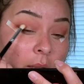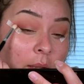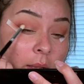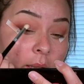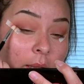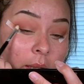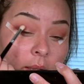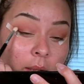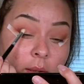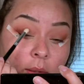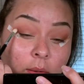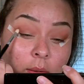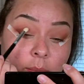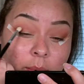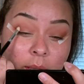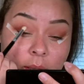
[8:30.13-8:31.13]
taking
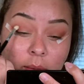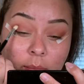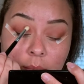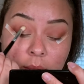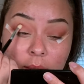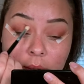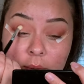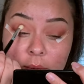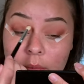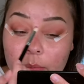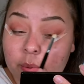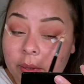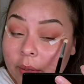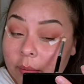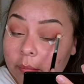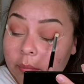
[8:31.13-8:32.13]
little bit by little
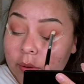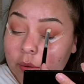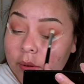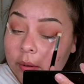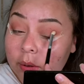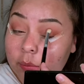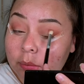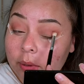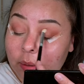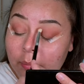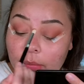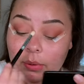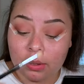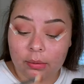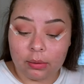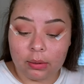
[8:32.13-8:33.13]
bit, building up that
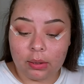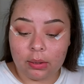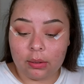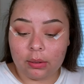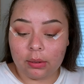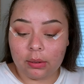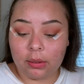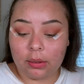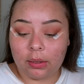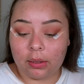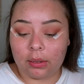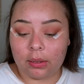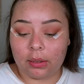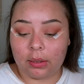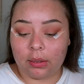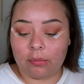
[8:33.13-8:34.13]
brown color,
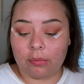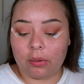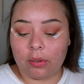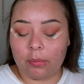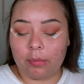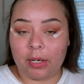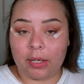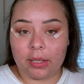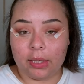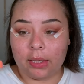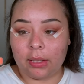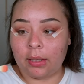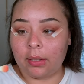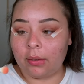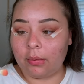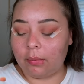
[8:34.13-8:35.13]
and then I will go back
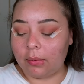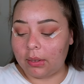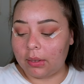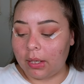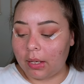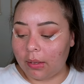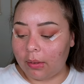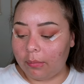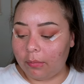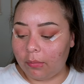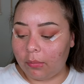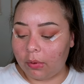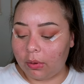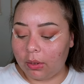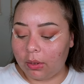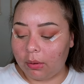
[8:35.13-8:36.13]
in with that
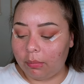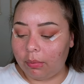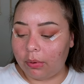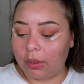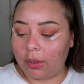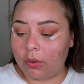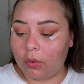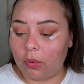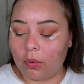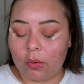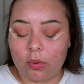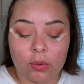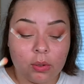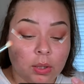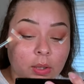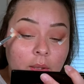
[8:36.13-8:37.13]
really pretty
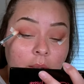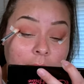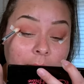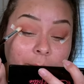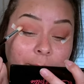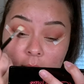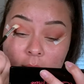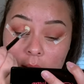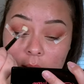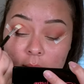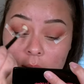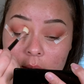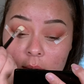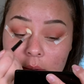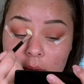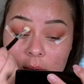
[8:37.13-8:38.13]
coral color and
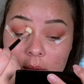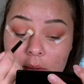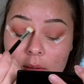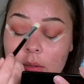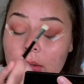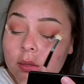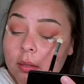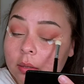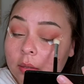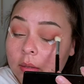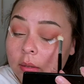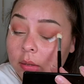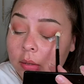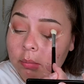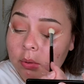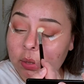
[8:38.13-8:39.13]
just
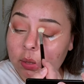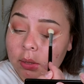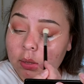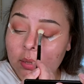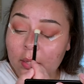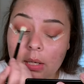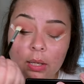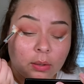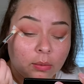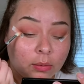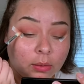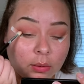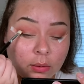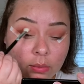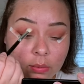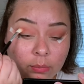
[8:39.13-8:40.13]
blend it out
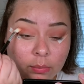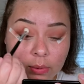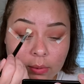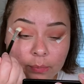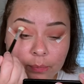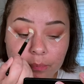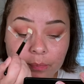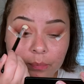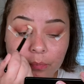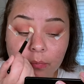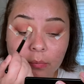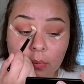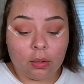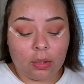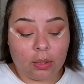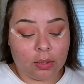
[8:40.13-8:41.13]
a little bit.
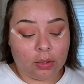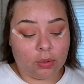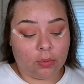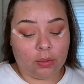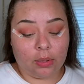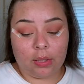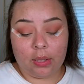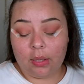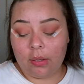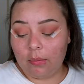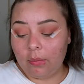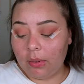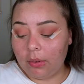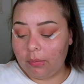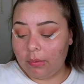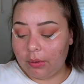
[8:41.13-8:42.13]
Okay, so now
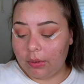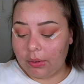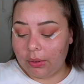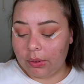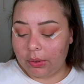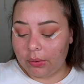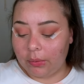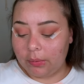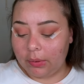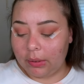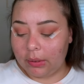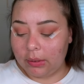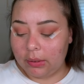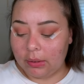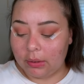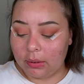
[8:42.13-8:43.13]
what I want to do
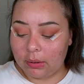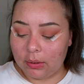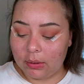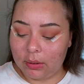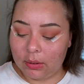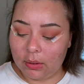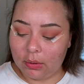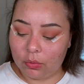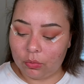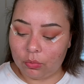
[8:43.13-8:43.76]
is,